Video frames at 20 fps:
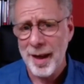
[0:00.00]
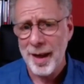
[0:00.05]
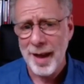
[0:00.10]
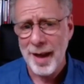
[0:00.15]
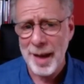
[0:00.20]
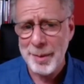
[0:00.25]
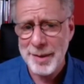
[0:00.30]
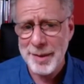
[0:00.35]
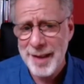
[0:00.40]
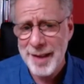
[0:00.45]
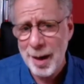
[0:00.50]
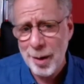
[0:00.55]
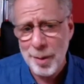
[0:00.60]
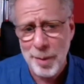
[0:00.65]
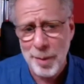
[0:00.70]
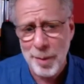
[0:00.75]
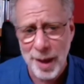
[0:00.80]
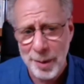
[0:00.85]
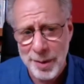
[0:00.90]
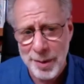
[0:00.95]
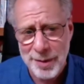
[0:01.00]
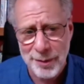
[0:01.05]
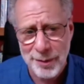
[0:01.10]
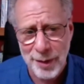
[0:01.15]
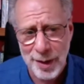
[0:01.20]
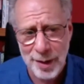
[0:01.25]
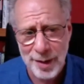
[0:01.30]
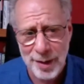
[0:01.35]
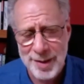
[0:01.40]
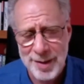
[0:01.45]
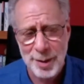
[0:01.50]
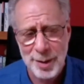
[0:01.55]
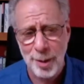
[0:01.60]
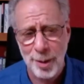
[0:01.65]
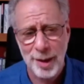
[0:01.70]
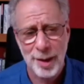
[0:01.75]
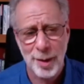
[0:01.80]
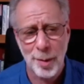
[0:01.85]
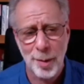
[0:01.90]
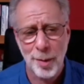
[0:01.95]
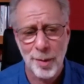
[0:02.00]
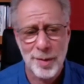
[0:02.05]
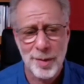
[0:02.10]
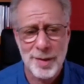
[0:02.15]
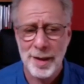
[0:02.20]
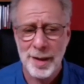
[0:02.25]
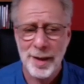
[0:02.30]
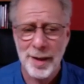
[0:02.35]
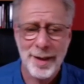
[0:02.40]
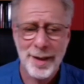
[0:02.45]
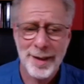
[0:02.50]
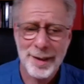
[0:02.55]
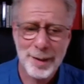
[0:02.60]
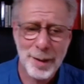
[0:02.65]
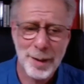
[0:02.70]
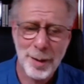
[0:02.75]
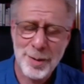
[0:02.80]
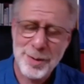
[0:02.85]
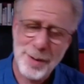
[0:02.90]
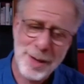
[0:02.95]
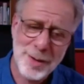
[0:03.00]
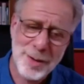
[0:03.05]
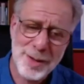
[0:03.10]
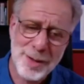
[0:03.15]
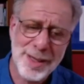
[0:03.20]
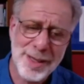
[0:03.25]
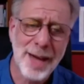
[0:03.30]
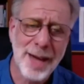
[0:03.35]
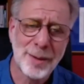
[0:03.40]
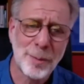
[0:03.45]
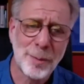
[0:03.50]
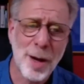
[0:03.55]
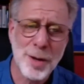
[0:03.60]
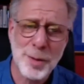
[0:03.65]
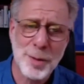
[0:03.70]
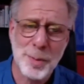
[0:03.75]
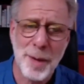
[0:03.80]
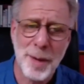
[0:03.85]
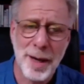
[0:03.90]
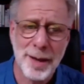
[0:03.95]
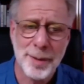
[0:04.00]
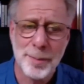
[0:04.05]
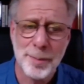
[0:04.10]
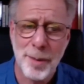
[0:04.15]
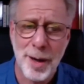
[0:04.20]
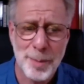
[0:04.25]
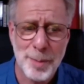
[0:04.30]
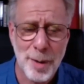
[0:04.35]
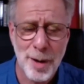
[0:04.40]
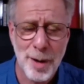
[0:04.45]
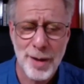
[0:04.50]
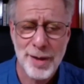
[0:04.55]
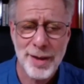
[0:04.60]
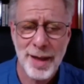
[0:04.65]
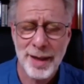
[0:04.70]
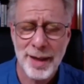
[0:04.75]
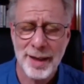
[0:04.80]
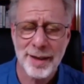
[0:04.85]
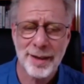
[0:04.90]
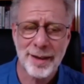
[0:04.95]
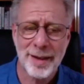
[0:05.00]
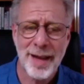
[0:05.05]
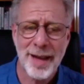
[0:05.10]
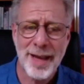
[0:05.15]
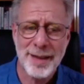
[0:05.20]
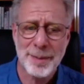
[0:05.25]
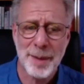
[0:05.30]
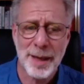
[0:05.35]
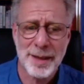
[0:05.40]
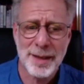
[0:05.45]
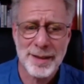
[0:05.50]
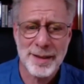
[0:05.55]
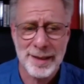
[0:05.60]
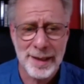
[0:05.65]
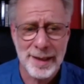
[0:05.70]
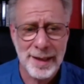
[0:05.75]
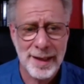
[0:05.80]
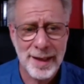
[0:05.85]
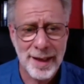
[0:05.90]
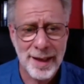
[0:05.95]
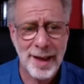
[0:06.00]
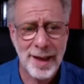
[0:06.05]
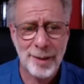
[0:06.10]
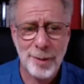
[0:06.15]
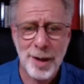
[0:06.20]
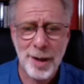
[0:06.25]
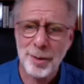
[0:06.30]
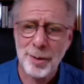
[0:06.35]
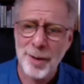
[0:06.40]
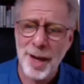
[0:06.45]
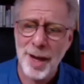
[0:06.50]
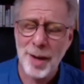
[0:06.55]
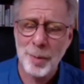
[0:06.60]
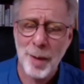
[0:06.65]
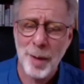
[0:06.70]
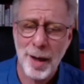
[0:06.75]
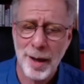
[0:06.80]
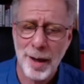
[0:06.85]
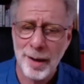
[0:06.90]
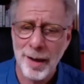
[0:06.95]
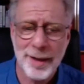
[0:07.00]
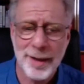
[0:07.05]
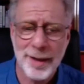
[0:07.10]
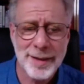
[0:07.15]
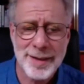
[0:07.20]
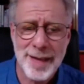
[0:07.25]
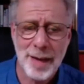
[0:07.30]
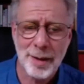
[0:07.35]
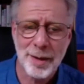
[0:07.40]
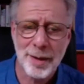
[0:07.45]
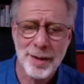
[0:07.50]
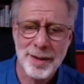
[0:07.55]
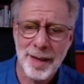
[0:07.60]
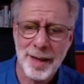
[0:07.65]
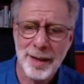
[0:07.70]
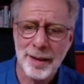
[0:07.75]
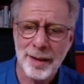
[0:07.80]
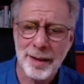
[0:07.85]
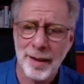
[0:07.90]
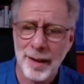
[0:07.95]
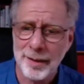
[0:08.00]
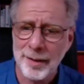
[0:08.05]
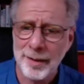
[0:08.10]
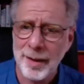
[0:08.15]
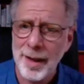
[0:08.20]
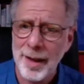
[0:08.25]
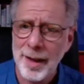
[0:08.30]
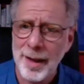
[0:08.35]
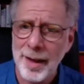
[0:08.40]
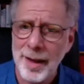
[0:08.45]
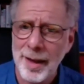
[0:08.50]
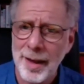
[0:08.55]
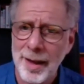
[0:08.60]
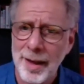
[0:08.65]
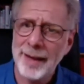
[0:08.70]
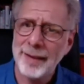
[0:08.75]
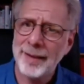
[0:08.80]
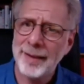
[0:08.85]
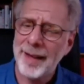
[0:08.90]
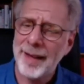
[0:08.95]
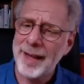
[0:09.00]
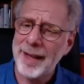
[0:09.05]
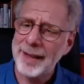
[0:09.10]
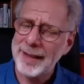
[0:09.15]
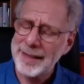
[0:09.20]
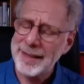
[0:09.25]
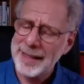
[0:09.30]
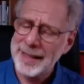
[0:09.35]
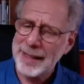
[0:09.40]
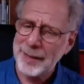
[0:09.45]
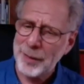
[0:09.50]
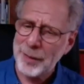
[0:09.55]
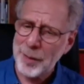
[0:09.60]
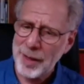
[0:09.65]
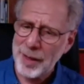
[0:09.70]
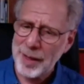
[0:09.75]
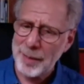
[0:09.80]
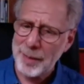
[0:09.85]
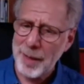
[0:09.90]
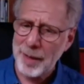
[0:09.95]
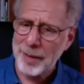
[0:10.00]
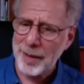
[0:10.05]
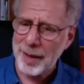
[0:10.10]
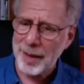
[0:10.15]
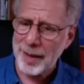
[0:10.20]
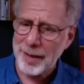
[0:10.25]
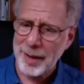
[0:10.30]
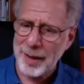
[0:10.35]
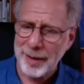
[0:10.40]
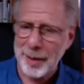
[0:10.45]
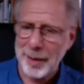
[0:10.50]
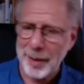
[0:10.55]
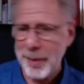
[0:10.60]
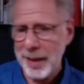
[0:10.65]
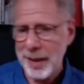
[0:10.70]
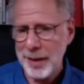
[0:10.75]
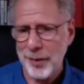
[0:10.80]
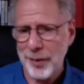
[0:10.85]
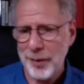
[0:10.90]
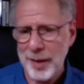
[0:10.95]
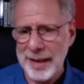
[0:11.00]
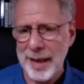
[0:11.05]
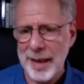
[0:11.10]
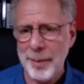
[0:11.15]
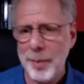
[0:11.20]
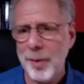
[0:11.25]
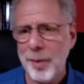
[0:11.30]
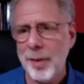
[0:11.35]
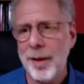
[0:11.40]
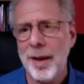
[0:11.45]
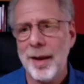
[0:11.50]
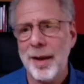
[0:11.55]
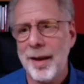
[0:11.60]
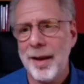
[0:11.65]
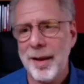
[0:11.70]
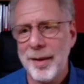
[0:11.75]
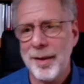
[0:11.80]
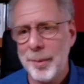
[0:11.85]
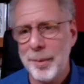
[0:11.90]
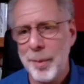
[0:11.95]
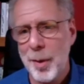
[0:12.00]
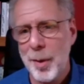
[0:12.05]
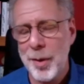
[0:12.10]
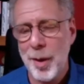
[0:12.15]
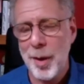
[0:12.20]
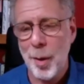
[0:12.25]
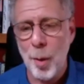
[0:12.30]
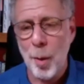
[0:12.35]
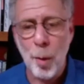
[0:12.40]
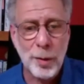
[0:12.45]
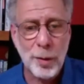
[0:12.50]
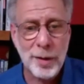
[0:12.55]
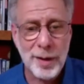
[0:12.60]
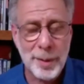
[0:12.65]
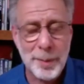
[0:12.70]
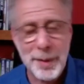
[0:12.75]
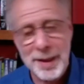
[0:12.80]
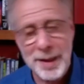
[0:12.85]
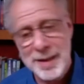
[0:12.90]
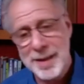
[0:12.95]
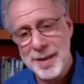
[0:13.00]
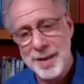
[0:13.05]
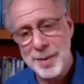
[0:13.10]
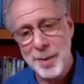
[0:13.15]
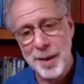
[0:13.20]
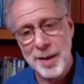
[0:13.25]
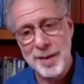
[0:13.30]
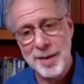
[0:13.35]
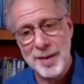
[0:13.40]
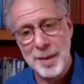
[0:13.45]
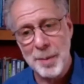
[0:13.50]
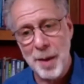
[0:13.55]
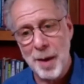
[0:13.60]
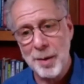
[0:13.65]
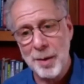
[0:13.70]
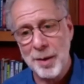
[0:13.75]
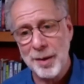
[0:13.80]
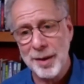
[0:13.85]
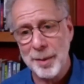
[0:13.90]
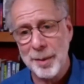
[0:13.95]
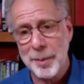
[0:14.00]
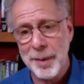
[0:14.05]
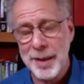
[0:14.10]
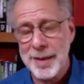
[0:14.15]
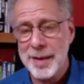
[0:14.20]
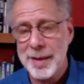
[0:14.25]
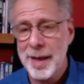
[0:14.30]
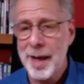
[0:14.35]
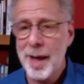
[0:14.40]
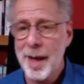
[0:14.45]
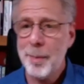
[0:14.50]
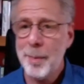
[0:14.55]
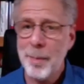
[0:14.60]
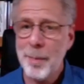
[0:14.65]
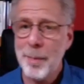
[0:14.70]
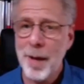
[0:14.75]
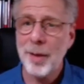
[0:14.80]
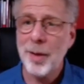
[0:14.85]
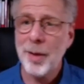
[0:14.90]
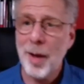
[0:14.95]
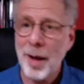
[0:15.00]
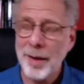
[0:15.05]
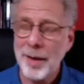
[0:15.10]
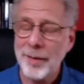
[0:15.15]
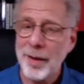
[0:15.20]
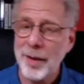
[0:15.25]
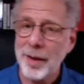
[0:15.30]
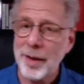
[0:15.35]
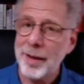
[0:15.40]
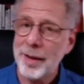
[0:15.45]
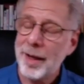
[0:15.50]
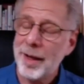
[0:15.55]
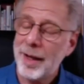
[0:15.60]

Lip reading: I was terrible. I wasn't very good at scoring goals, you know, so I just sat and watched my more athletic classmates run around while I sat on the sideline. And indeed, if you think about the Olympics, for example, both the old Olympics as well as the modern Olympics, a lot of the